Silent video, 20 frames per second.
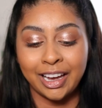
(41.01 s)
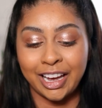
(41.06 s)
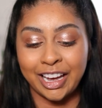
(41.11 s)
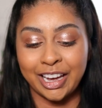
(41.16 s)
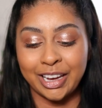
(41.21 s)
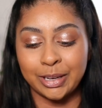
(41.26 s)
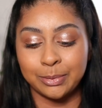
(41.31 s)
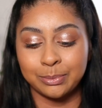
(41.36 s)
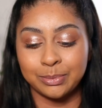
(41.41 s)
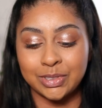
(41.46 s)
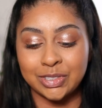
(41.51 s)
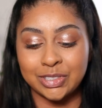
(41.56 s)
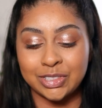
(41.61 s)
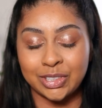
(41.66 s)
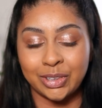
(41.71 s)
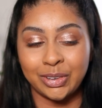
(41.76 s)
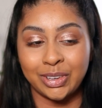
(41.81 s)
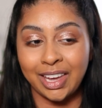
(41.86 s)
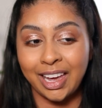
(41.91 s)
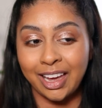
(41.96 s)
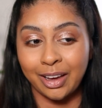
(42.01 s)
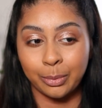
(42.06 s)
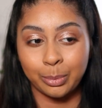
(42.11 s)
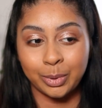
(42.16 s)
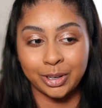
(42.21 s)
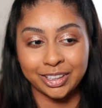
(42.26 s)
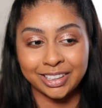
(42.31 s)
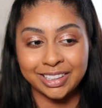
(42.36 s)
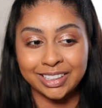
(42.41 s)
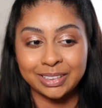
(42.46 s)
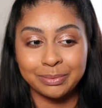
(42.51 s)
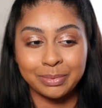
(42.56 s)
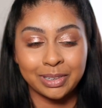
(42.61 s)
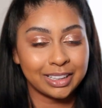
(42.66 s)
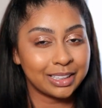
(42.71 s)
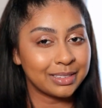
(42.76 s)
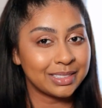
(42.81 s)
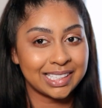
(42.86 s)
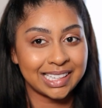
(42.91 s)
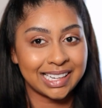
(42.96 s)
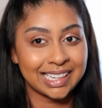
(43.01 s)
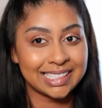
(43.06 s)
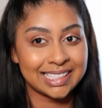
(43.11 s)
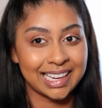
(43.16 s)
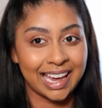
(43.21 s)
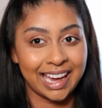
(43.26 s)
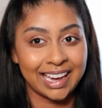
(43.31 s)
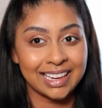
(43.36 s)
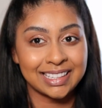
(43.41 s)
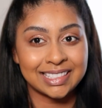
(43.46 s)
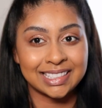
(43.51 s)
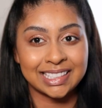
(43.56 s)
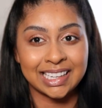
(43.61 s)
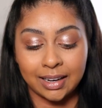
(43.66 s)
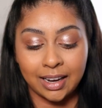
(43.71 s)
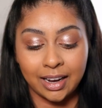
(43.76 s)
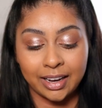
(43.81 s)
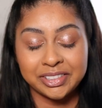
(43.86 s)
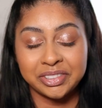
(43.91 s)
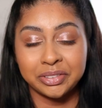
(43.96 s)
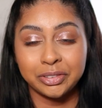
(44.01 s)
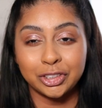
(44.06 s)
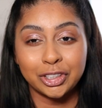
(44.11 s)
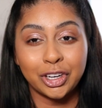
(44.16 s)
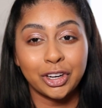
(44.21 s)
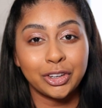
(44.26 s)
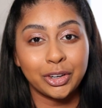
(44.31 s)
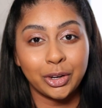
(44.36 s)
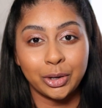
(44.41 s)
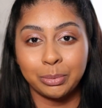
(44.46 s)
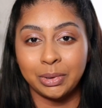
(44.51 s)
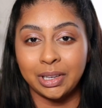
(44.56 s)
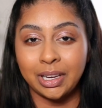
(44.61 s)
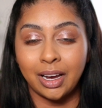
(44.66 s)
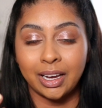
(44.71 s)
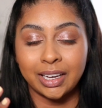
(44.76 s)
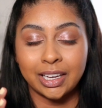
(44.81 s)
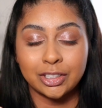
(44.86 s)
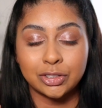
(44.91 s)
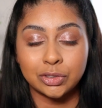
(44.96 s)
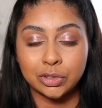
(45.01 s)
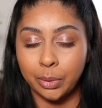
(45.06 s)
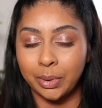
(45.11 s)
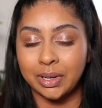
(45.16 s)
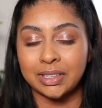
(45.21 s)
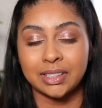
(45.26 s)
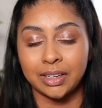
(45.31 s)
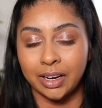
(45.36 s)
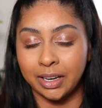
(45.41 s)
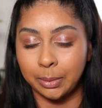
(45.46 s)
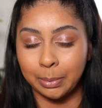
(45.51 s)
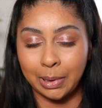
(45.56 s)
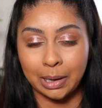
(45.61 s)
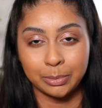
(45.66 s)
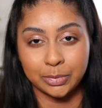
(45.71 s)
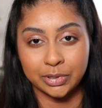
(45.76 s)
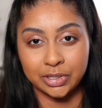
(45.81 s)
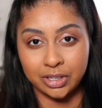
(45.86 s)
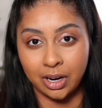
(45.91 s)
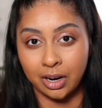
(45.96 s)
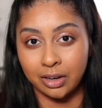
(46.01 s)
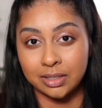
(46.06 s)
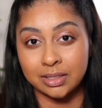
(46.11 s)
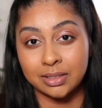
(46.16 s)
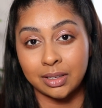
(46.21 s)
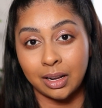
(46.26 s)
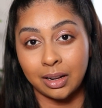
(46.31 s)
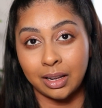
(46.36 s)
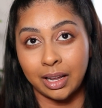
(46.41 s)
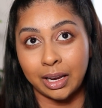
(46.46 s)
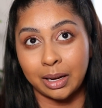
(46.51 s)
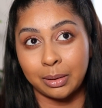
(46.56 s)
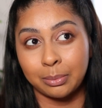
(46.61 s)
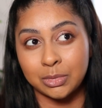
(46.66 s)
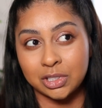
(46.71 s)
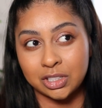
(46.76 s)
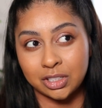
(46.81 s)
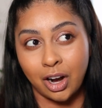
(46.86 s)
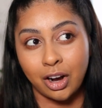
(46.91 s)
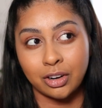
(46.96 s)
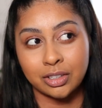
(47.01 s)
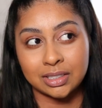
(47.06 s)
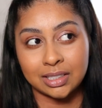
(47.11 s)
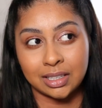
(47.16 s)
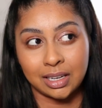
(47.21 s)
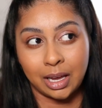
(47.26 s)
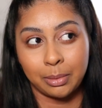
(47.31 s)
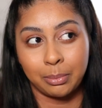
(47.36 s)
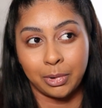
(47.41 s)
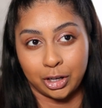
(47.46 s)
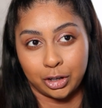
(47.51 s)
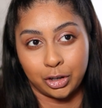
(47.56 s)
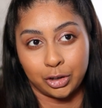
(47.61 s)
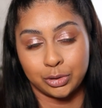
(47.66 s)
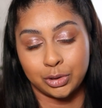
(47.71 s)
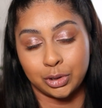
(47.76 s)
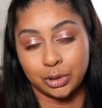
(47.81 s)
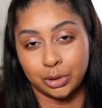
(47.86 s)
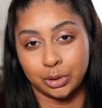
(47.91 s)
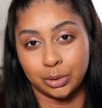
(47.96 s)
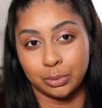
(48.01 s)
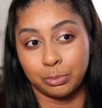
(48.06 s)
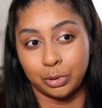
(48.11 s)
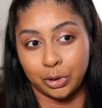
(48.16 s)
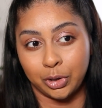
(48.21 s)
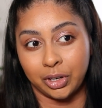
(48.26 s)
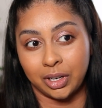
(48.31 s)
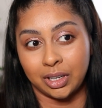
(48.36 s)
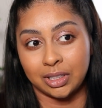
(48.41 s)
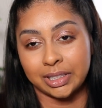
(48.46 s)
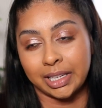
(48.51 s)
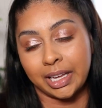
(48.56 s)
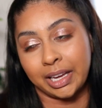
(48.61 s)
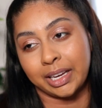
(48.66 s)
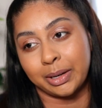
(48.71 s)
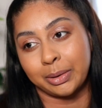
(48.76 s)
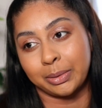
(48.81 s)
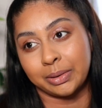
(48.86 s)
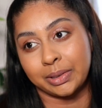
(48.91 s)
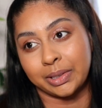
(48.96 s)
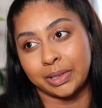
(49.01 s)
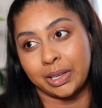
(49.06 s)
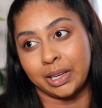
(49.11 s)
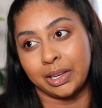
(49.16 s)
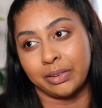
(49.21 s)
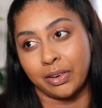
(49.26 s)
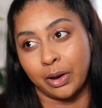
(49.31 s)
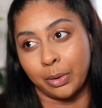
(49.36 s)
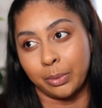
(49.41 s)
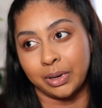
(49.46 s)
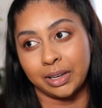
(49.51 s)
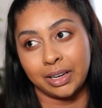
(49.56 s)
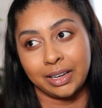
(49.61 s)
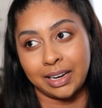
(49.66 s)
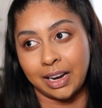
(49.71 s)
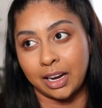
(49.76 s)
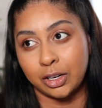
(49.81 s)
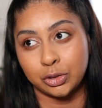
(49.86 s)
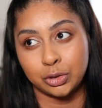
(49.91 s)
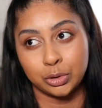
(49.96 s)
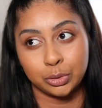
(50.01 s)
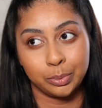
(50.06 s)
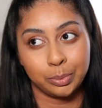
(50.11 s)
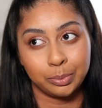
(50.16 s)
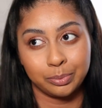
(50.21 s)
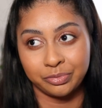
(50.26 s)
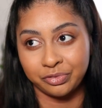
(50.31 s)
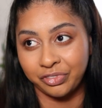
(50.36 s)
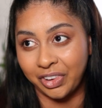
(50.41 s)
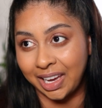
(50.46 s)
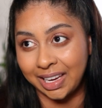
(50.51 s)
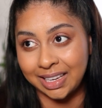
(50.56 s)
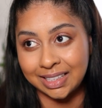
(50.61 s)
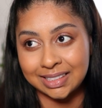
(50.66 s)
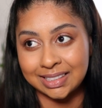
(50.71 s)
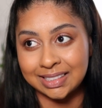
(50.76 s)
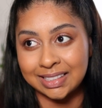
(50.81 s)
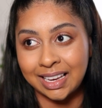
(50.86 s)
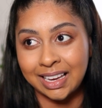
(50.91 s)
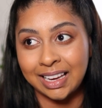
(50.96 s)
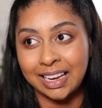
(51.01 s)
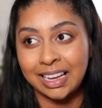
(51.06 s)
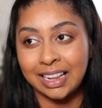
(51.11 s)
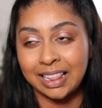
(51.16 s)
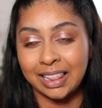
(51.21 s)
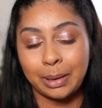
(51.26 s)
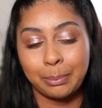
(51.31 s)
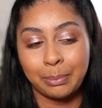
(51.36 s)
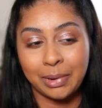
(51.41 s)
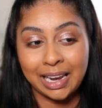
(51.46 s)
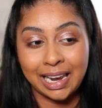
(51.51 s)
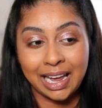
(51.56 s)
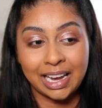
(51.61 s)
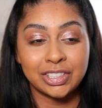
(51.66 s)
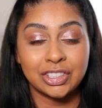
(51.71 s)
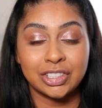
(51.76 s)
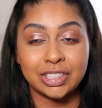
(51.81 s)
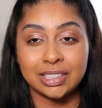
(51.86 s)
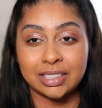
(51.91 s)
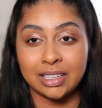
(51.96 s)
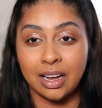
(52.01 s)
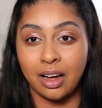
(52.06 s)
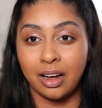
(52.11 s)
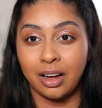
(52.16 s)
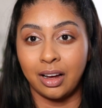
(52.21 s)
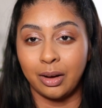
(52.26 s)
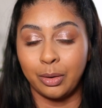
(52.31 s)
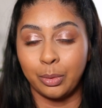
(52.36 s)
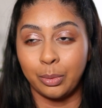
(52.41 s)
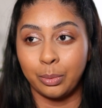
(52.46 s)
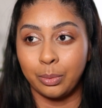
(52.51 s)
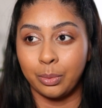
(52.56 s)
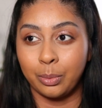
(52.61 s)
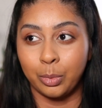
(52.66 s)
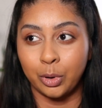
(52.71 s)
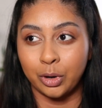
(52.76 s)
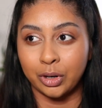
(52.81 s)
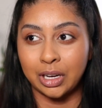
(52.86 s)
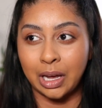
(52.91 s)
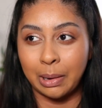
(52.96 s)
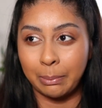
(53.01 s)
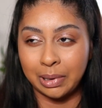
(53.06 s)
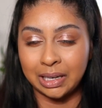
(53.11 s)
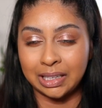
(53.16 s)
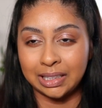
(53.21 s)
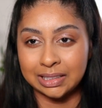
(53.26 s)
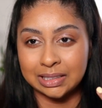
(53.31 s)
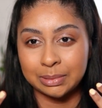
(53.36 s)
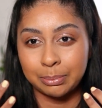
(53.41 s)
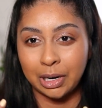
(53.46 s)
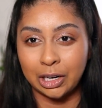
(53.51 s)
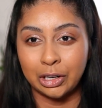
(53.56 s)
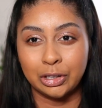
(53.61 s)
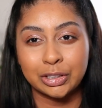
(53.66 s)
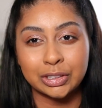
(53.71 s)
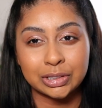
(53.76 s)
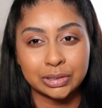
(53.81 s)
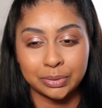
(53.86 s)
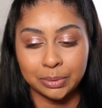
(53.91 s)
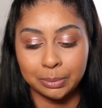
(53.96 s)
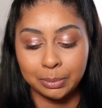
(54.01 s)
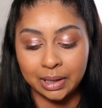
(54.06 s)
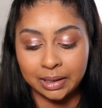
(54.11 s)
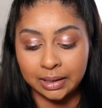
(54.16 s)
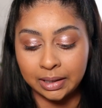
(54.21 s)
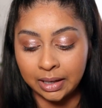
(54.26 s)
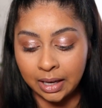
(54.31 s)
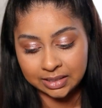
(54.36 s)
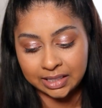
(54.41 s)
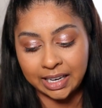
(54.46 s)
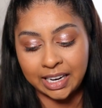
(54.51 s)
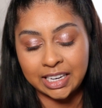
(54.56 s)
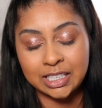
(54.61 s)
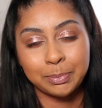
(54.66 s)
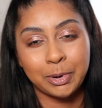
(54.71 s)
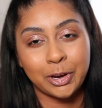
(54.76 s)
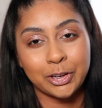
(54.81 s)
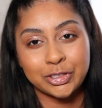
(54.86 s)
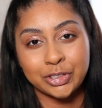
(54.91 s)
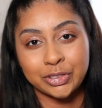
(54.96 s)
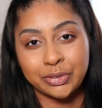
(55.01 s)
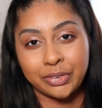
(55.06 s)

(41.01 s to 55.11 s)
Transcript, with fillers: Um, so yeah, we're gonna put them to the test. Guys, if you don't know me, I get so excited about mascaras. Like mascaras are like my go-to product, like if I want a natural base. Like my lashes are what completes my looks for me. Today's post